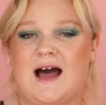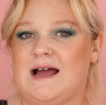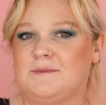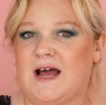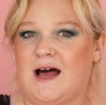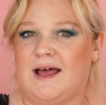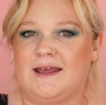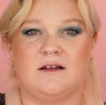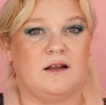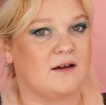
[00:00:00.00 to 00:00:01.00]
I'm
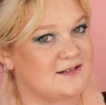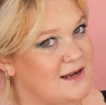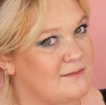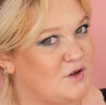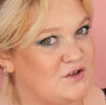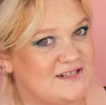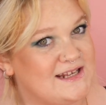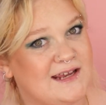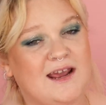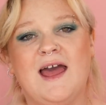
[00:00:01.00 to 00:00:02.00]
Kai, long time no
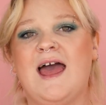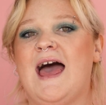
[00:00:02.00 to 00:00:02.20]
see,